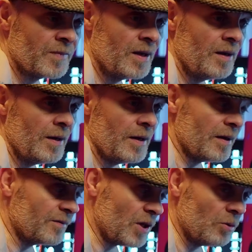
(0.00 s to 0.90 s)
And I've
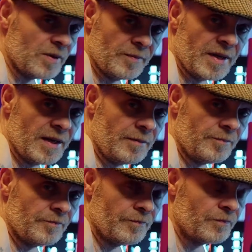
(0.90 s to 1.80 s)
told him that.
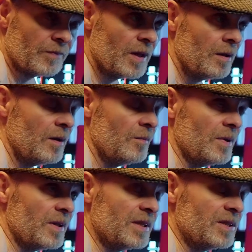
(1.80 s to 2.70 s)
But
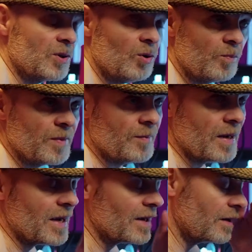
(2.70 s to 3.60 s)
then he's called me
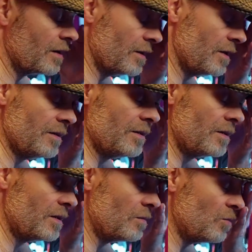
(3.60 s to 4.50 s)
back and,
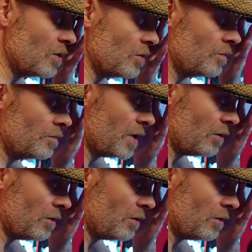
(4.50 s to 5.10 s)
well, I'll let